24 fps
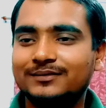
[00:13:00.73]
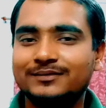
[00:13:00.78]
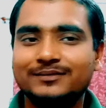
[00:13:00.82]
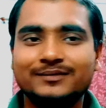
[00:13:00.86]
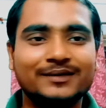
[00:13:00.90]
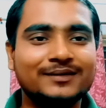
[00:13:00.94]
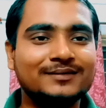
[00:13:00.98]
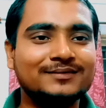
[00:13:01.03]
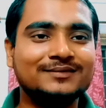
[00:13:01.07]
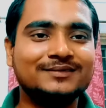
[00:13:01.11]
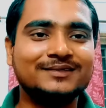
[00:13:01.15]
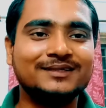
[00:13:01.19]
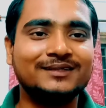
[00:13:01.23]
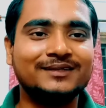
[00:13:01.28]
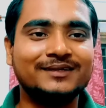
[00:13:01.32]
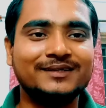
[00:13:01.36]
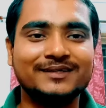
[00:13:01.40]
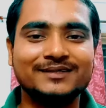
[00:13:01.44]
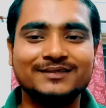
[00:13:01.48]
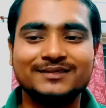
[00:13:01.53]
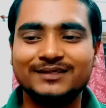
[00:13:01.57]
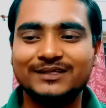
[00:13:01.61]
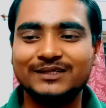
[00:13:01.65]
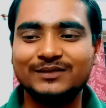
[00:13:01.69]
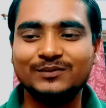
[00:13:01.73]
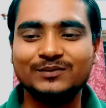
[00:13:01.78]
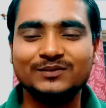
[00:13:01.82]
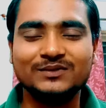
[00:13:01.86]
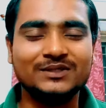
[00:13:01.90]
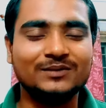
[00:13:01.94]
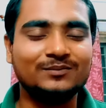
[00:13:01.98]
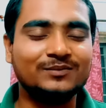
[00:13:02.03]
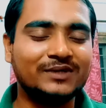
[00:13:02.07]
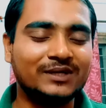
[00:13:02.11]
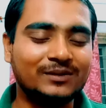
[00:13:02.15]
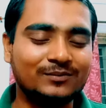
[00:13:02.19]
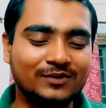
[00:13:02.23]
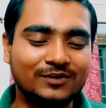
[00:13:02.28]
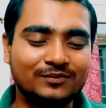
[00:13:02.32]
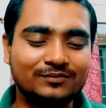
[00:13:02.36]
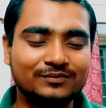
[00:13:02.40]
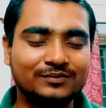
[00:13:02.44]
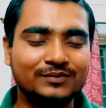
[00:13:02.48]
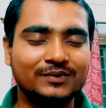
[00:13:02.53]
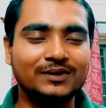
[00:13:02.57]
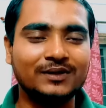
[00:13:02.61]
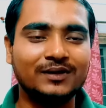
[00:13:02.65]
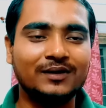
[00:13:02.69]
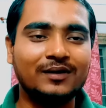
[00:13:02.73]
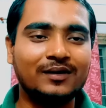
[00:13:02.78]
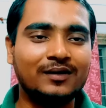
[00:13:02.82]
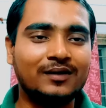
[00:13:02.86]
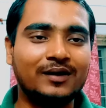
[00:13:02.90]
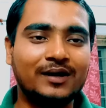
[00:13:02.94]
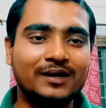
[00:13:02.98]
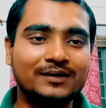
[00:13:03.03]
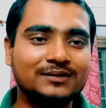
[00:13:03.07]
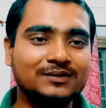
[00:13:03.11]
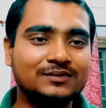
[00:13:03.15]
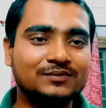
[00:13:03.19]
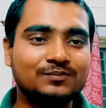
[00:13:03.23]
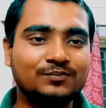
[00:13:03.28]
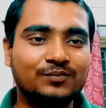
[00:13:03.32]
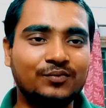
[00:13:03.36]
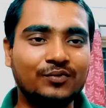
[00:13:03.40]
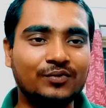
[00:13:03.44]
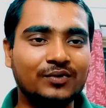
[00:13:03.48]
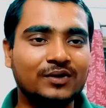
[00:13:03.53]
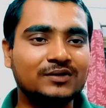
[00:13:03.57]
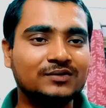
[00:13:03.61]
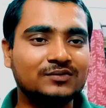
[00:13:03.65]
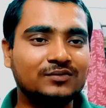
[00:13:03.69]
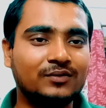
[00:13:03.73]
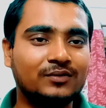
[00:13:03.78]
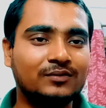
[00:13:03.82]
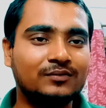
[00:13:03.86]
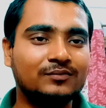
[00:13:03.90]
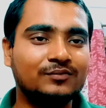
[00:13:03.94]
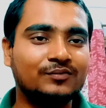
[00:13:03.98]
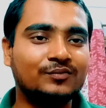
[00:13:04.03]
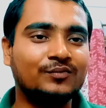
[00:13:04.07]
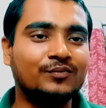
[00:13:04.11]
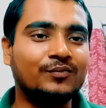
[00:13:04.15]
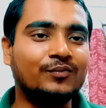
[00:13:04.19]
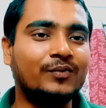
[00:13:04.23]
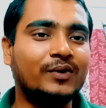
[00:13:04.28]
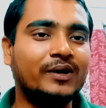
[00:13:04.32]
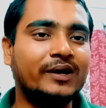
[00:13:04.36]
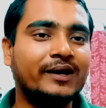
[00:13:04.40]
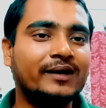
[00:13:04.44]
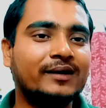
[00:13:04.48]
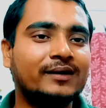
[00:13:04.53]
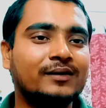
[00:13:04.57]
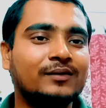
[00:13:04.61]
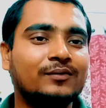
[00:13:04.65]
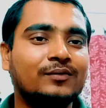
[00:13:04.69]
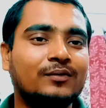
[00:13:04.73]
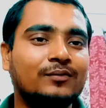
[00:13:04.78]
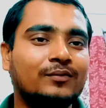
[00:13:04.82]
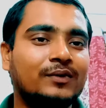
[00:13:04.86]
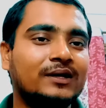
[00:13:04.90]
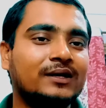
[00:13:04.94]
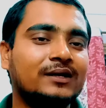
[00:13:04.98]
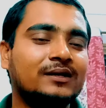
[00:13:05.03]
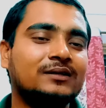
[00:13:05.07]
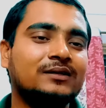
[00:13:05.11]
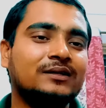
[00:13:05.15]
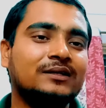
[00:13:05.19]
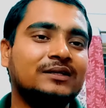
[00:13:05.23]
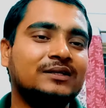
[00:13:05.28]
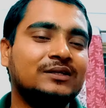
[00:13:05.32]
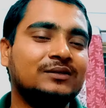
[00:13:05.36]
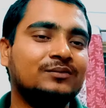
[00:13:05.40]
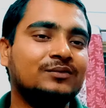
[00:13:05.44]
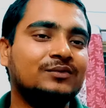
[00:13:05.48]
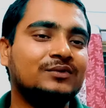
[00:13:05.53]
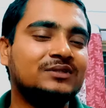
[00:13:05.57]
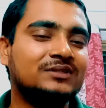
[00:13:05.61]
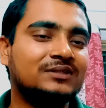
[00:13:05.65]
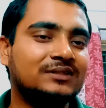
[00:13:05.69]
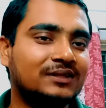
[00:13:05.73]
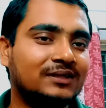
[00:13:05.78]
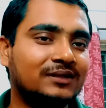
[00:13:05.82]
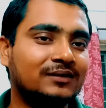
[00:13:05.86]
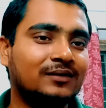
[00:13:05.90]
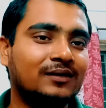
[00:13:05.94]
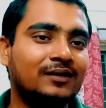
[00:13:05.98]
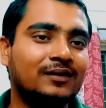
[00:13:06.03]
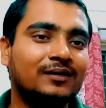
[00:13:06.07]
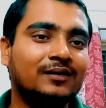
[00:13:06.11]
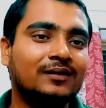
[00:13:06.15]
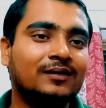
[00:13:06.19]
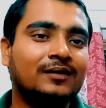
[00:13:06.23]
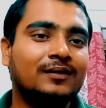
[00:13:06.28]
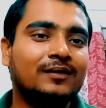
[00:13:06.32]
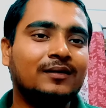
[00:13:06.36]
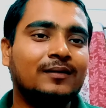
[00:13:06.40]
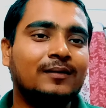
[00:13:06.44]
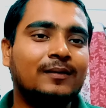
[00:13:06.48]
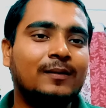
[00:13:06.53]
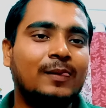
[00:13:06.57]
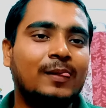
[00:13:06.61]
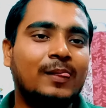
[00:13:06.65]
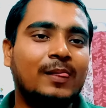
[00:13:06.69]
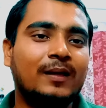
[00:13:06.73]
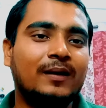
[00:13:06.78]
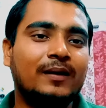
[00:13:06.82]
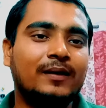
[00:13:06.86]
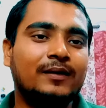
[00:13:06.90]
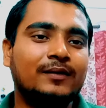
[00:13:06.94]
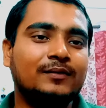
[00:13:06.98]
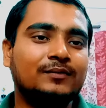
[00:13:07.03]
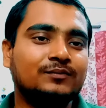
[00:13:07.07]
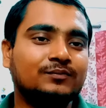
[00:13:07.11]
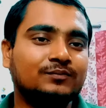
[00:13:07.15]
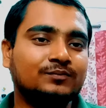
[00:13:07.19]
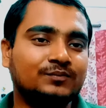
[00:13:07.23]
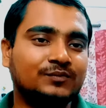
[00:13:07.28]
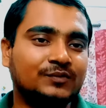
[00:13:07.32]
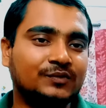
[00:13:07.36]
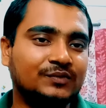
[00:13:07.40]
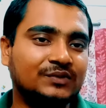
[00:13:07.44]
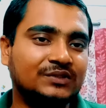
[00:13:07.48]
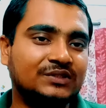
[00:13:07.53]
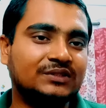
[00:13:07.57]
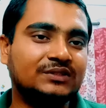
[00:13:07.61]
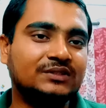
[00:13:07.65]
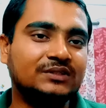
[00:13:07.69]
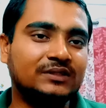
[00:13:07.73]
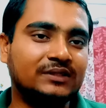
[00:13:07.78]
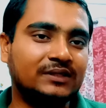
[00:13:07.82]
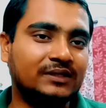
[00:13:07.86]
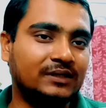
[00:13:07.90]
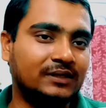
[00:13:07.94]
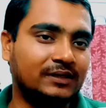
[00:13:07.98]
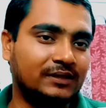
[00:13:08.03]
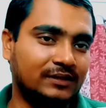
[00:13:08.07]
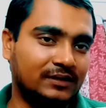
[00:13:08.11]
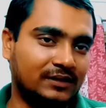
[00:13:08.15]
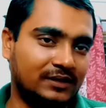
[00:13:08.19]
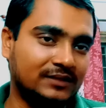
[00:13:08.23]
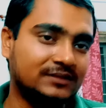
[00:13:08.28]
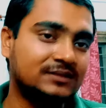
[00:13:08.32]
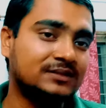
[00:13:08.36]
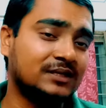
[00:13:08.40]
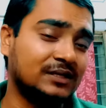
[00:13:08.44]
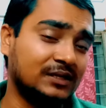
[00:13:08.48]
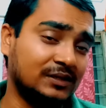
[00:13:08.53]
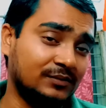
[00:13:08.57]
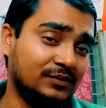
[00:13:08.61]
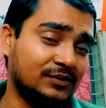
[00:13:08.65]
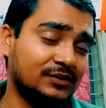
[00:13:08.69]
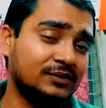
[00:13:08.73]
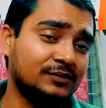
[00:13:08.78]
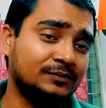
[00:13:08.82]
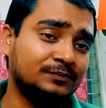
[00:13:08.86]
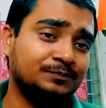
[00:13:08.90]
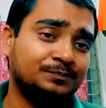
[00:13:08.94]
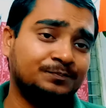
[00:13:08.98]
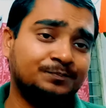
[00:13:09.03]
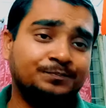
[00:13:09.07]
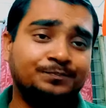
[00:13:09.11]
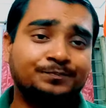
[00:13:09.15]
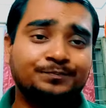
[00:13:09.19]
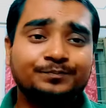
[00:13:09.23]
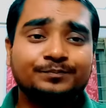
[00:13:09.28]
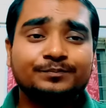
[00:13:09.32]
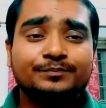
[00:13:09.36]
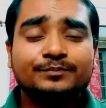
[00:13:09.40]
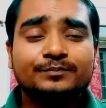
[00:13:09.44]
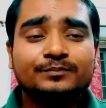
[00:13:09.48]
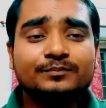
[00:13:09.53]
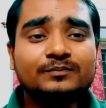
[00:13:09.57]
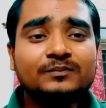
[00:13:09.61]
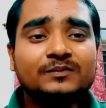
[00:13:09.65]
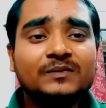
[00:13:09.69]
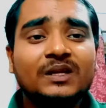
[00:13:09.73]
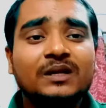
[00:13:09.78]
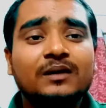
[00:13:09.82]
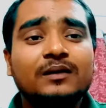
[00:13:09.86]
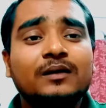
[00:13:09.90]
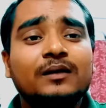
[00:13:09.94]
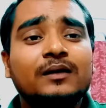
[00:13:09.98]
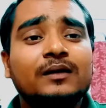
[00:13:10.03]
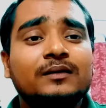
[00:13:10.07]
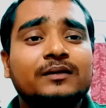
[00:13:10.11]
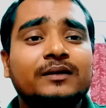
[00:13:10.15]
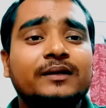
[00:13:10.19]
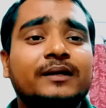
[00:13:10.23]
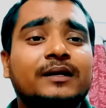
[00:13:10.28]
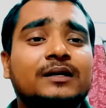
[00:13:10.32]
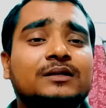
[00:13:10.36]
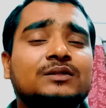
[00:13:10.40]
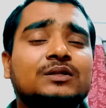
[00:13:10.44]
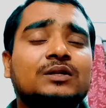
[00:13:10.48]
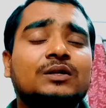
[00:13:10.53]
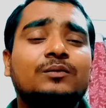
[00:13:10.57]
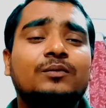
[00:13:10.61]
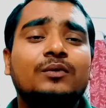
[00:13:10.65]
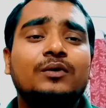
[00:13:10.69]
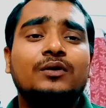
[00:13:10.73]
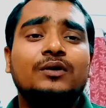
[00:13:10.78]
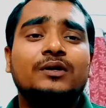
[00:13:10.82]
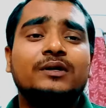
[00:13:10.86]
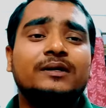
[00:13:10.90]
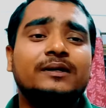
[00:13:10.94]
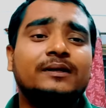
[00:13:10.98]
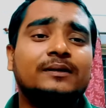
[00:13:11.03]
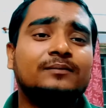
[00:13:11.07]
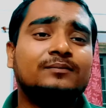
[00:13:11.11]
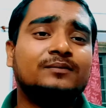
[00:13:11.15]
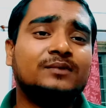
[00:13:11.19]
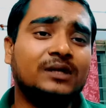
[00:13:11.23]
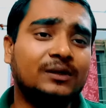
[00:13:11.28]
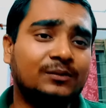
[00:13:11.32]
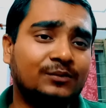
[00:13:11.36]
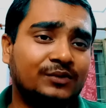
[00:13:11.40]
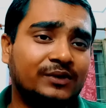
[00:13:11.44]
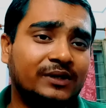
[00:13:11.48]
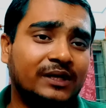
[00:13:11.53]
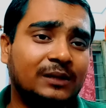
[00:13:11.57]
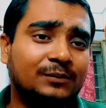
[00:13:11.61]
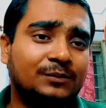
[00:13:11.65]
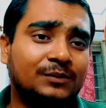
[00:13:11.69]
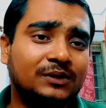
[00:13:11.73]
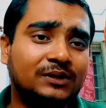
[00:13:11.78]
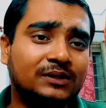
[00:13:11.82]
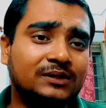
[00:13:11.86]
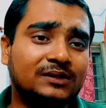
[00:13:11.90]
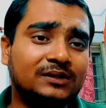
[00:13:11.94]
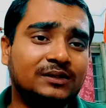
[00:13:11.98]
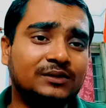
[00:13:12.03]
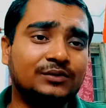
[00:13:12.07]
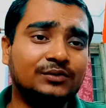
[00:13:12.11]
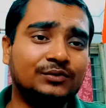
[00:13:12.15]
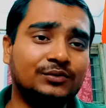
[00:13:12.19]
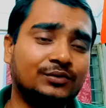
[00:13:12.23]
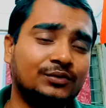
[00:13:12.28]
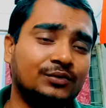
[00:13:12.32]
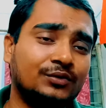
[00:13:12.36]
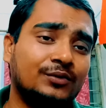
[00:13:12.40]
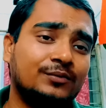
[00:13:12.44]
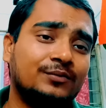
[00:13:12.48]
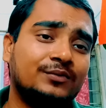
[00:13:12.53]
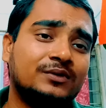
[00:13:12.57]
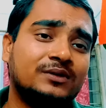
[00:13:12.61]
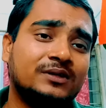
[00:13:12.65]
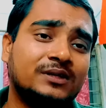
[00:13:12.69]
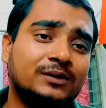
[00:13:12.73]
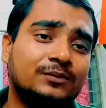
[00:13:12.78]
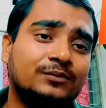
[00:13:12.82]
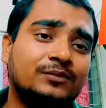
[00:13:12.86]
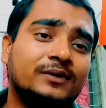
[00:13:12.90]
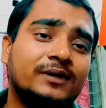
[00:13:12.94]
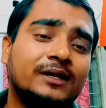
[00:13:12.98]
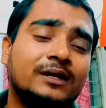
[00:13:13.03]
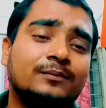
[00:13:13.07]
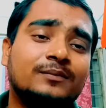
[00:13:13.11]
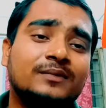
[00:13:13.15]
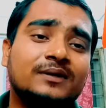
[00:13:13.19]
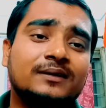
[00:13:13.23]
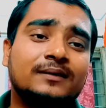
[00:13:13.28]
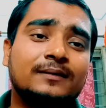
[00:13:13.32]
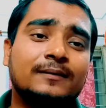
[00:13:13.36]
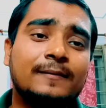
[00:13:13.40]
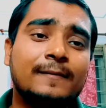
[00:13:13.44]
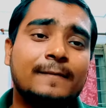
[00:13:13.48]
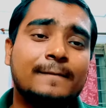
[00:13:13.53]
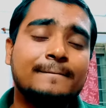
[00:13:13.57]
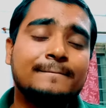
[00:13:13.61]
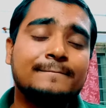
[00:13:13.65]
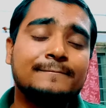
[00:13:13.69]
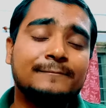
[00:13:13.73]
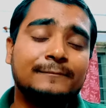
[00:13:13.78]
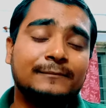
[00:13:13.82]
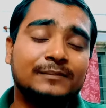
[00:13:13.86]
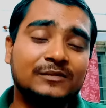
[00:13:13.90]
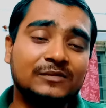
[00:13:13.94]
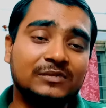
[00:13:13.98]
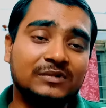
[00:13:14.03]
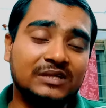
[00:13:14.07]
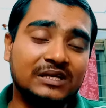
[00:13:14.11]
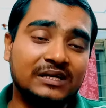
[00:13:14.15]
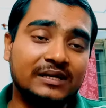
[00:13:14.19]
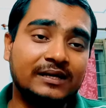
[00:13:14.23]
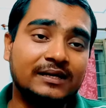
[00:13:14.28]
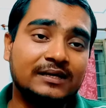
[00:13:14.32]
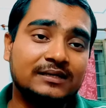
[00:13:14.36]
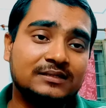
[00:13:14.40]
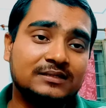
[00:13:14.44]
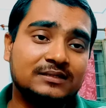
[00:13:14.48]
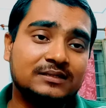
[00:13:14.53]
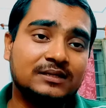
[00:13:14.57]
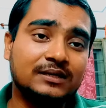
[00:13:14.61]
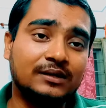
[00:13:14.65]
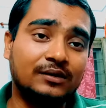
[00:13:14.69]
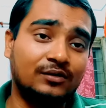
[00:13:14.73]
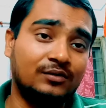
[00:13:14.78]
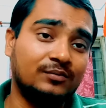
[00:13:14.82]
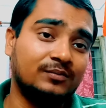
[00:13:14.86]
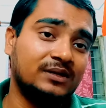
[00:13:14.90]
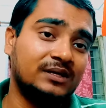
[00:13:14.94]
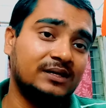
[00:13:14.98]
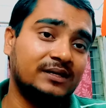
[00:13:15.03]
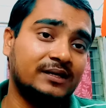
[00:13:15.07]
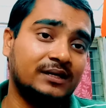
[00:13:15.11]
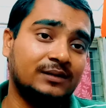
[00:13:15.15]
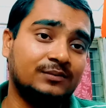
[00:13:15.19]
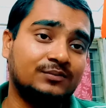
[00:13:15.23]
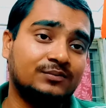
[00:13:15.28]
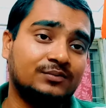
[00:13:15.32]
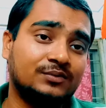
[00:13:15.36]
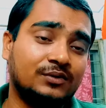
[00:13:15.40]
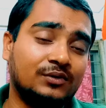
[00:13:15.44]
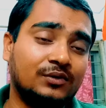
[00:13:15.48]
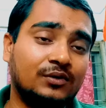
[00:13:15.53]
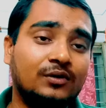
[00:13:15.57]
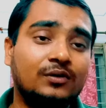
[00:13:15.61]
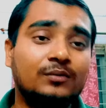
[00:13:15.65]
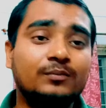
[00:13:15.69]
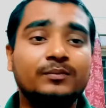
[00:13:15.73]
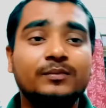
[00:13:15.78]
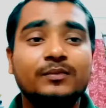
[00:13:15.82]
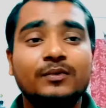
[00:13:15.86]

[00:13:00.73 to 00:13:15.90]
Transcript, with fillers: concentration. Even sometime of I just focus on what are the interviewers say, which is generally asking about. Then ask about thermodynamic. Did you know about thermodynamic? But then I ask how many types, how